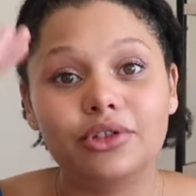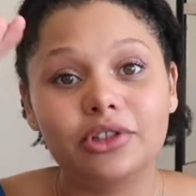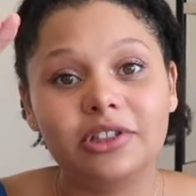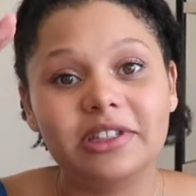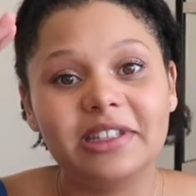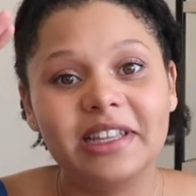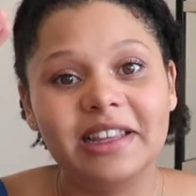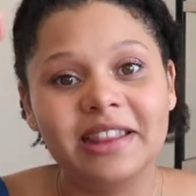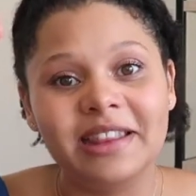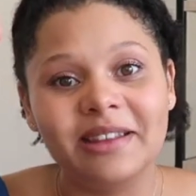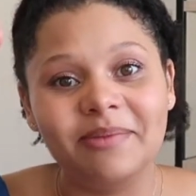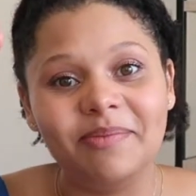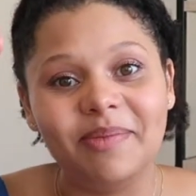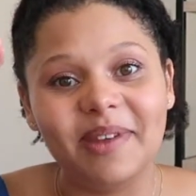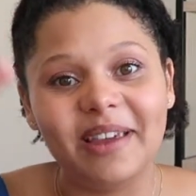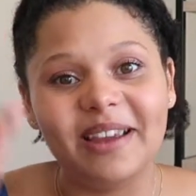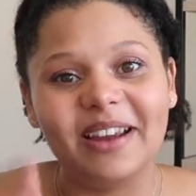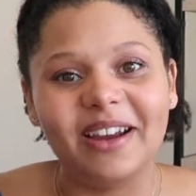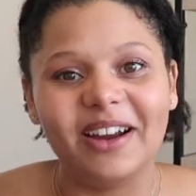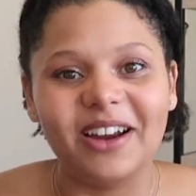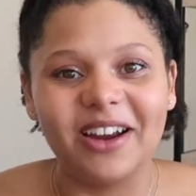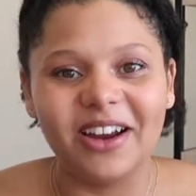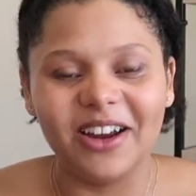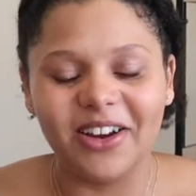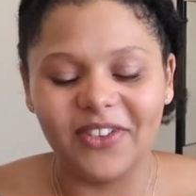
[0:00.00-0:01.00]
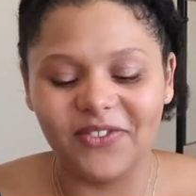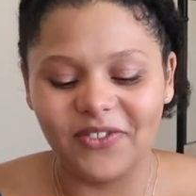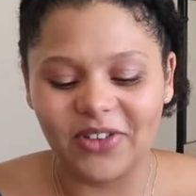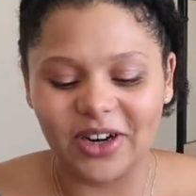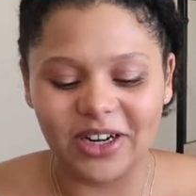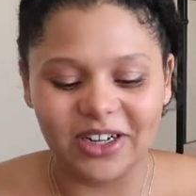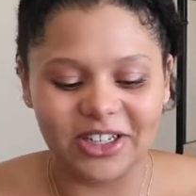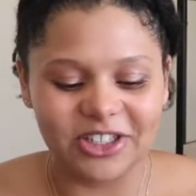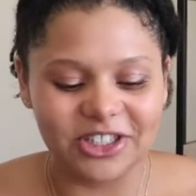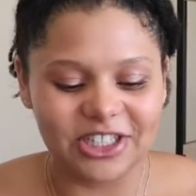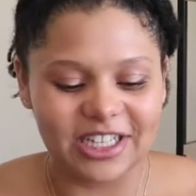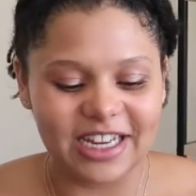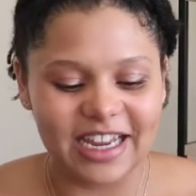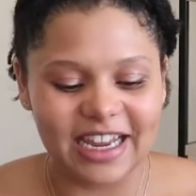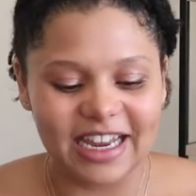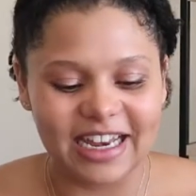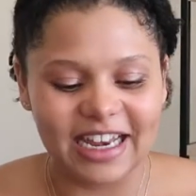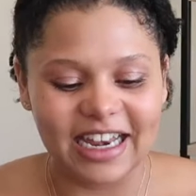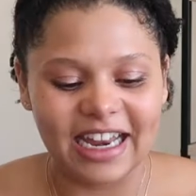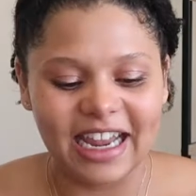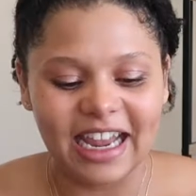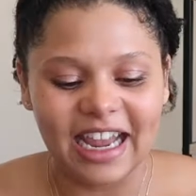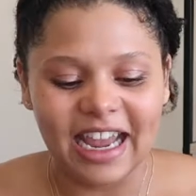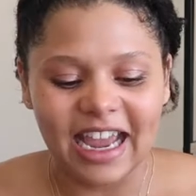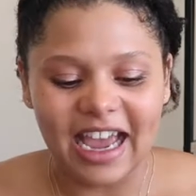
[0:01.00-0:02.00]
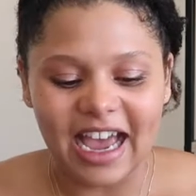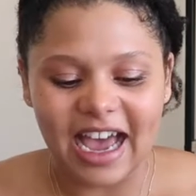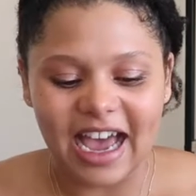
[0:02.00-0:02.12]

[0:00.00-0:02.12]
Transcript: just in the bigger version